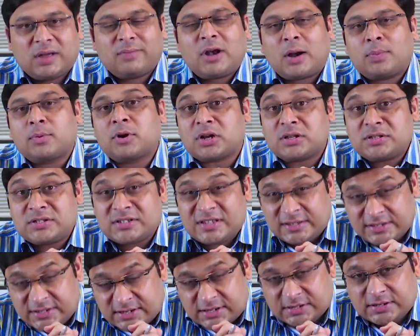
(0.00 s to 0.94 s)
developed
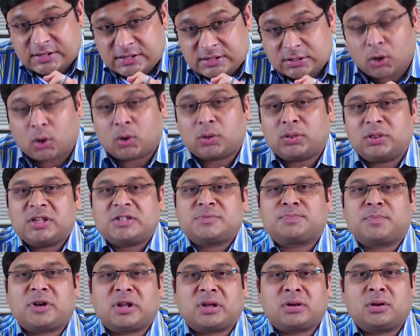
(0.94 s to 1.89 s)
consensus on
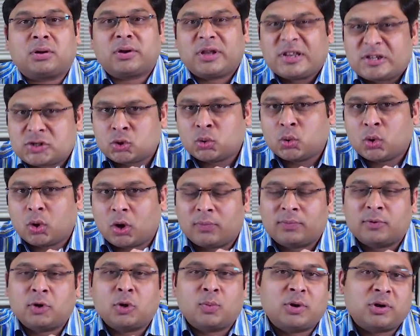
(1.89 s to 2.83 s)
this particular issue
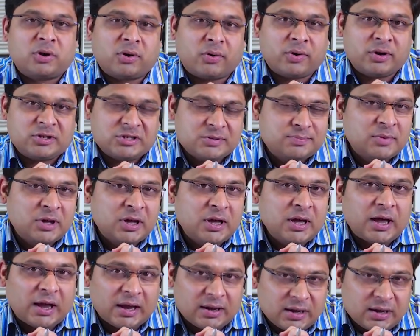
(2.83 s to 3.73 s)
of global terrorism,